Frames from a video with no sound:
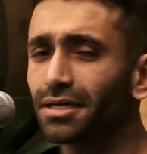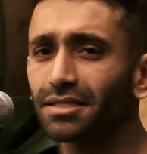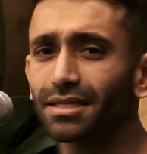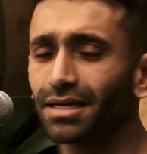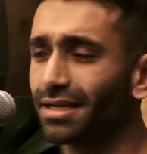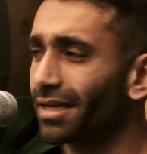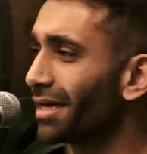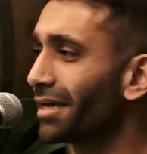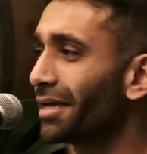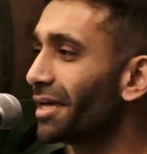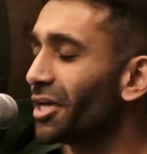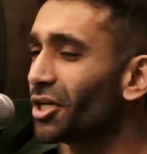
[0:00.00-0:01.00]
like,
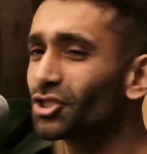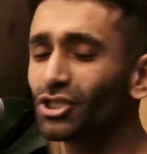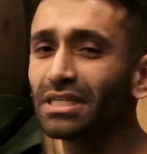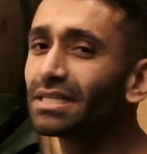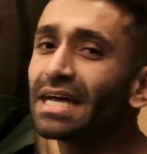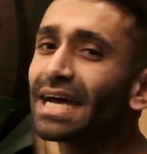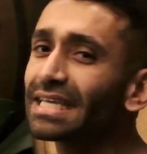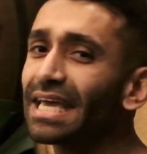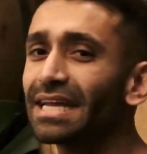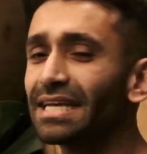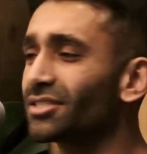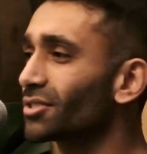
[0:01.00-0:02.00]
she did not
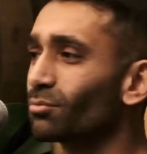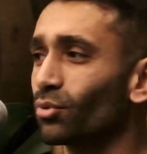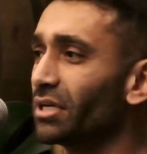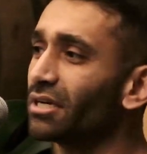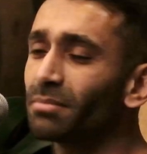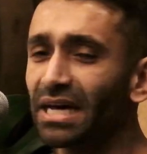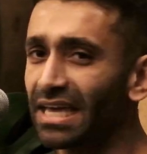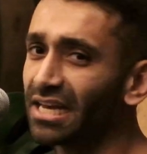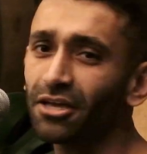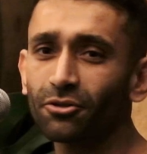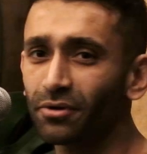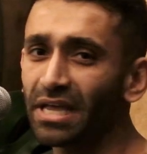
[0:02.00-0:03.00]
get a Sabrina by
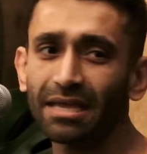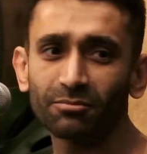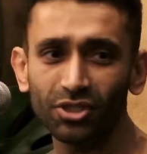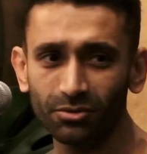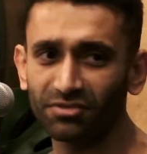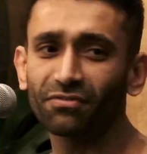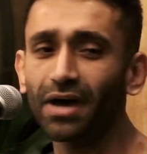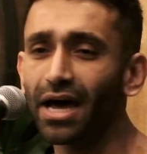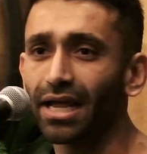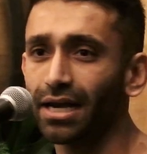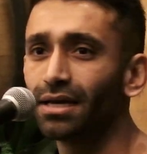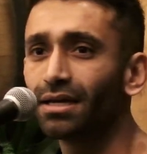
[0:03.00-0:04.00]
any other name. She was
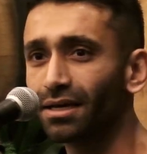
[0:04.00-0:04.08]
fine.